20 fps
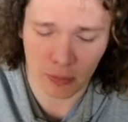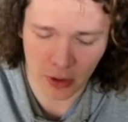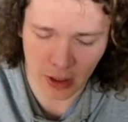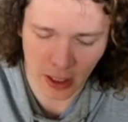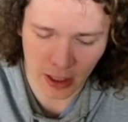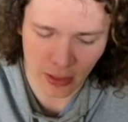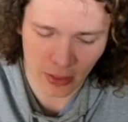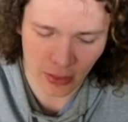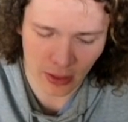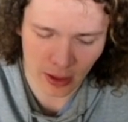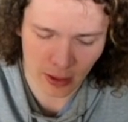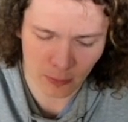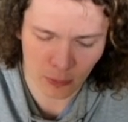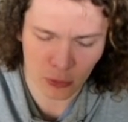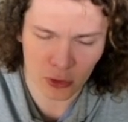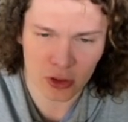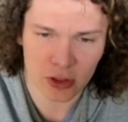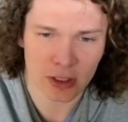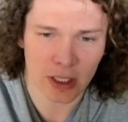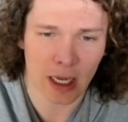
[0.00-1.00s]
but I think
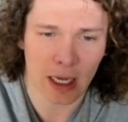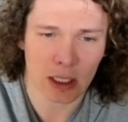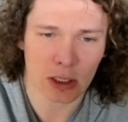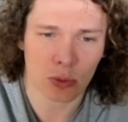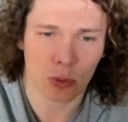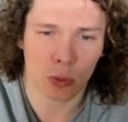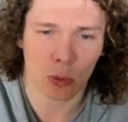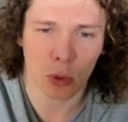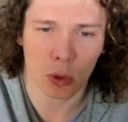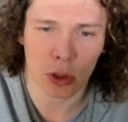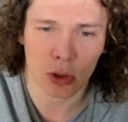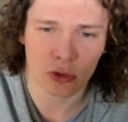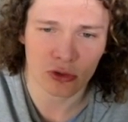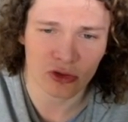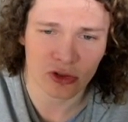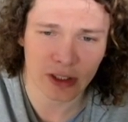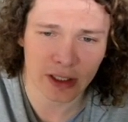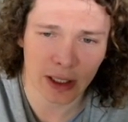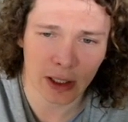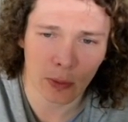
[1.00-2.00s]
Protect will work
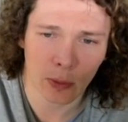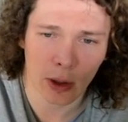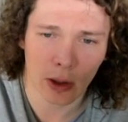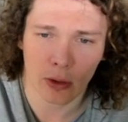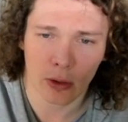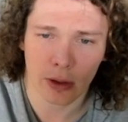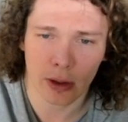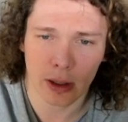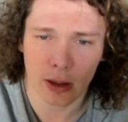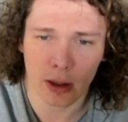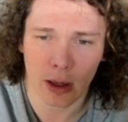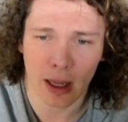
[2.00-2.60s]
really well on it.